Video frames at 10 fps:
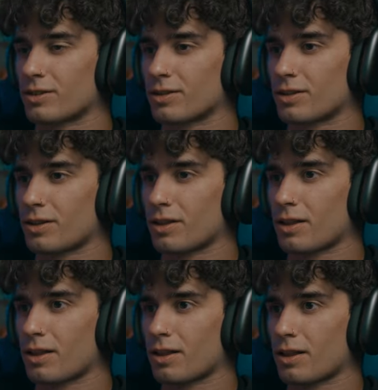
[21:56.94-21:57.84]

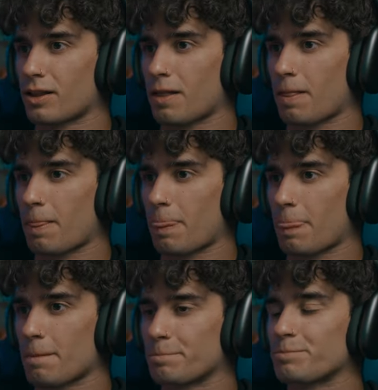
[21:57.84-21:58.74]

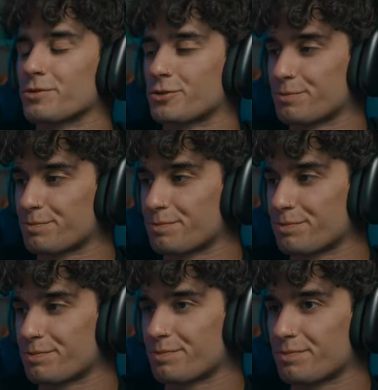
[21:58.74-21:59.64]

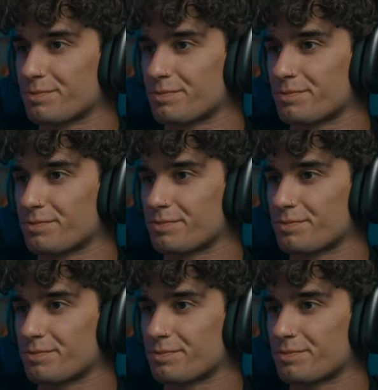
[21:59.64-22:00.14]
Nothing is said.